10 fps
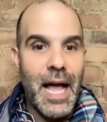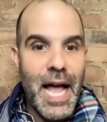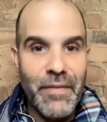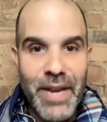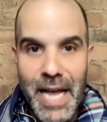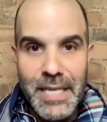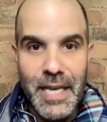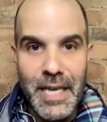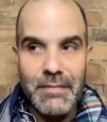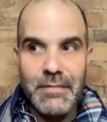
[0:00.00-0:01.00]
I have an
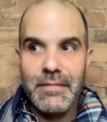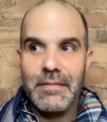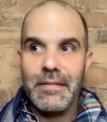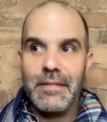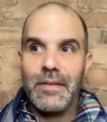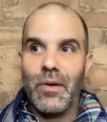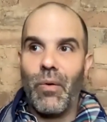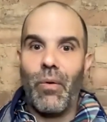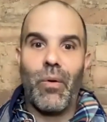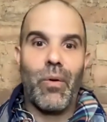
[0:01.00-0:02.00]
accent
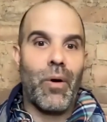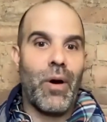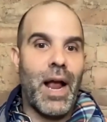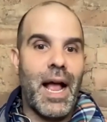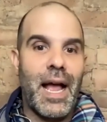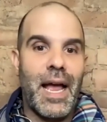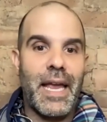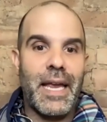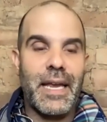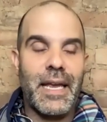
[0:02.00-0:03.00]
or
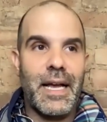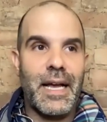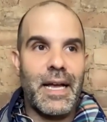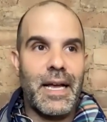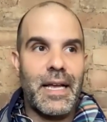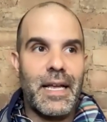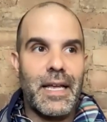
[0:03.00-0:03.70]
I um,